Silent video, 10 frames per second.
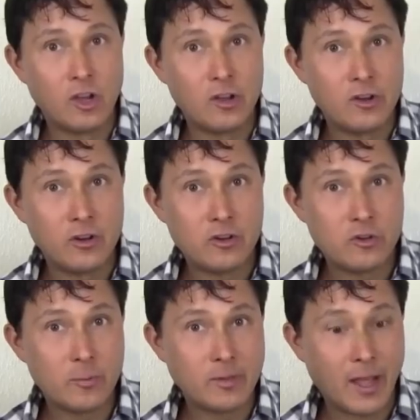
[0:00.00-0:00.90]
done
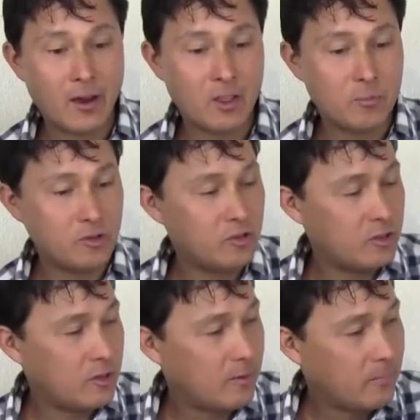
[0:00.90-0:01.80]
dripped out of the
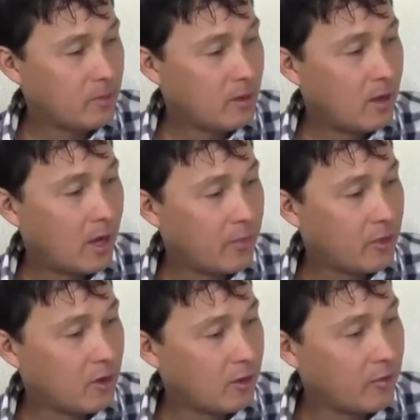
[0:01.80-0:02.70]
machine. I
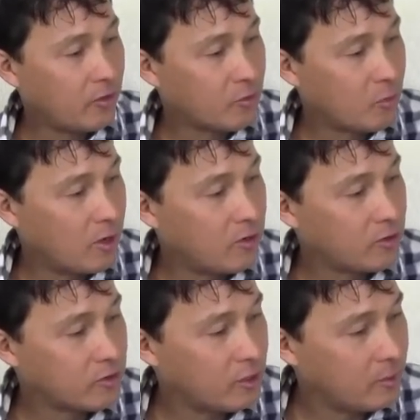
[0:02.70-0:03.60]
think I'll let this run
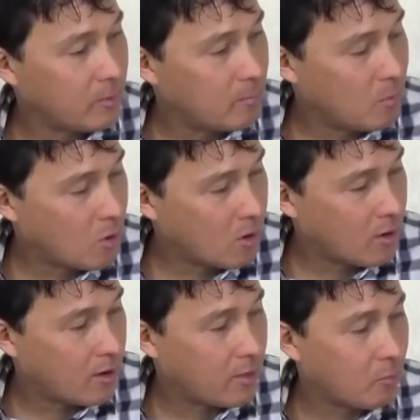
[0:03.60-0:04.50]
just a little bit
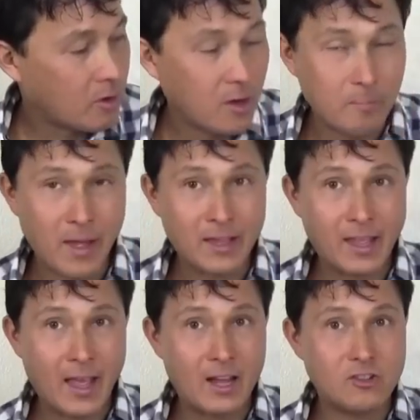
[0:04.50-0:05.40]
more, and then we'll come
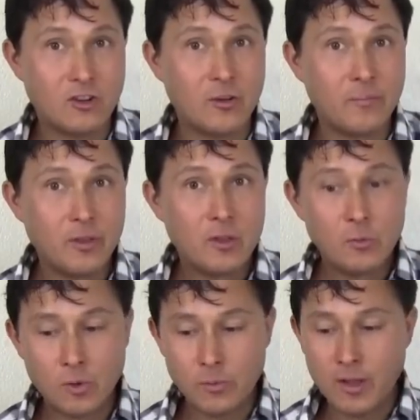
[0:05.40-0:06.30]
back at you
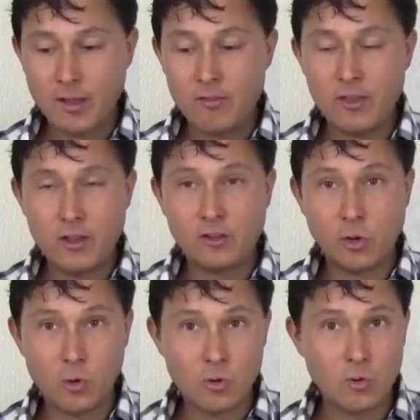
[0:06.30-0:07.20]
when we have the
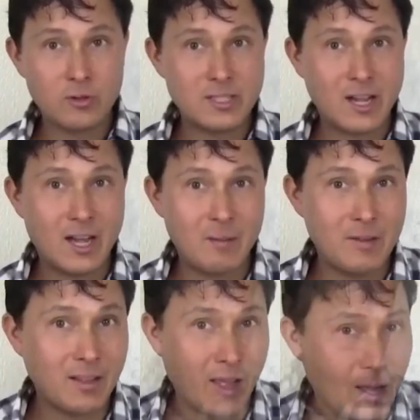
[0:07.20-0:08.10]
total time
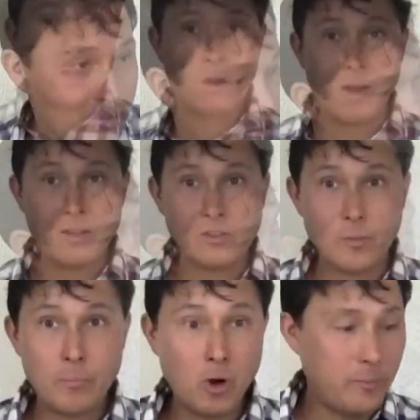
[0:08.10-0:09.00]
elapsed. Alright,
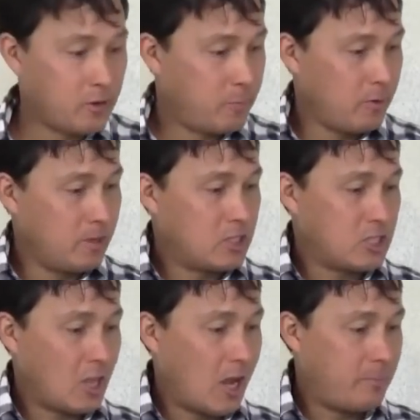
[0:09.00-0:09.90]
so the pulp is pretty much
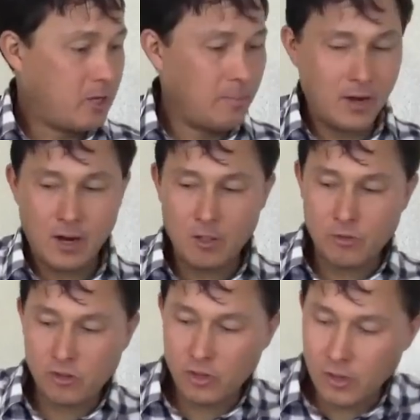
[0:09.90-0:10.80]
stopped coming out of the
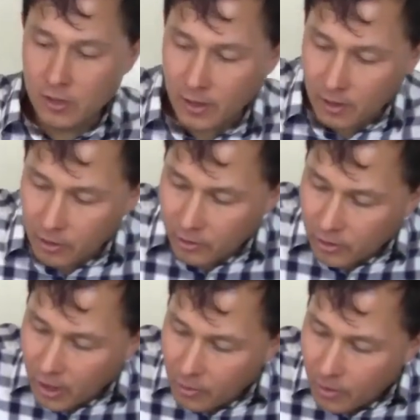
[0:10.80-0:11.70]
machine, and it
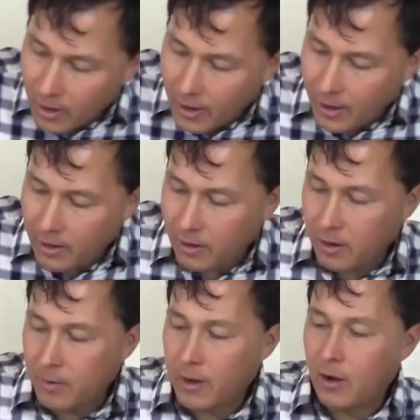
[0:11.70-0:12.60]
looks like we're at
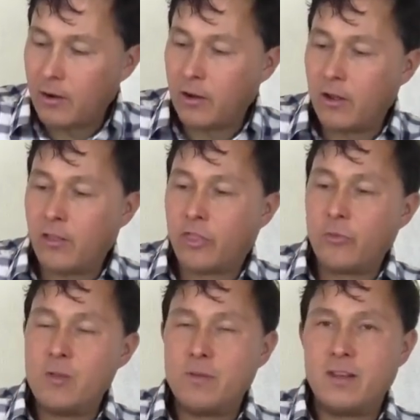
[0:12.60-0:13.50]
about
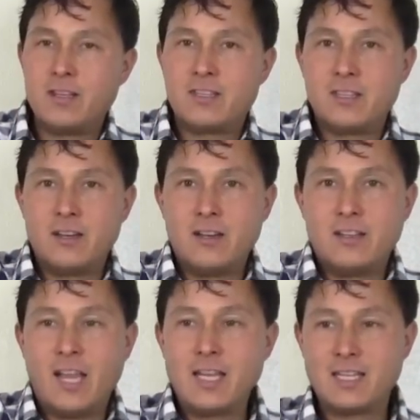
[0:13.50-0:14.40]
3 minutes
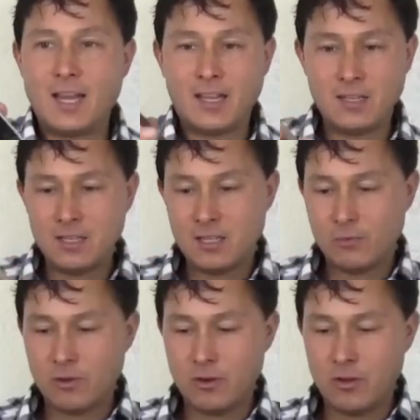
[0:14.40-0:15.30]
and 10
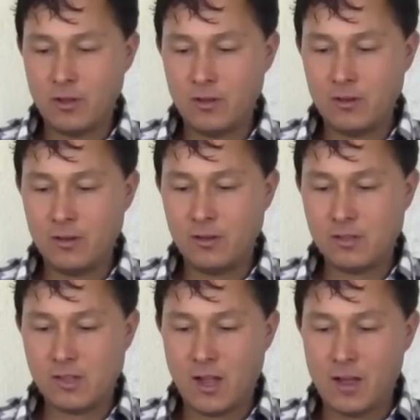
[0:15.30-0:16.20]
seconds. We're going to go ahead and hit
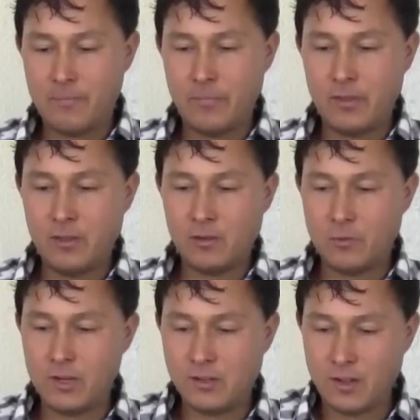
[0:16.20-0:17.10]
stop and hit
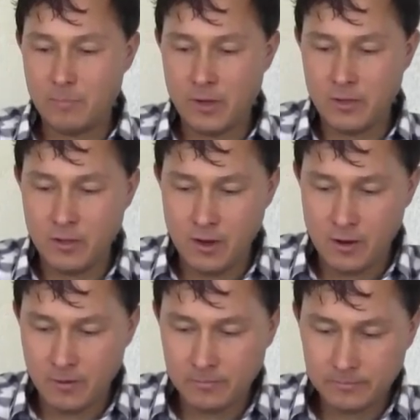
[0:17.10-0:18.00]
the reset button
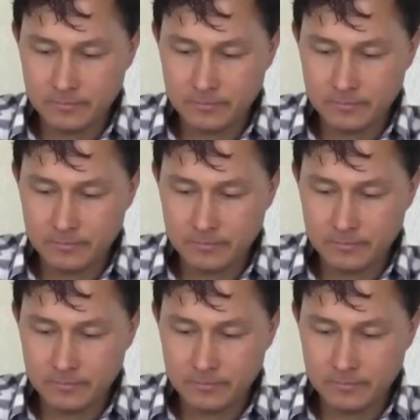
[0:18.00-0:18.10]
there.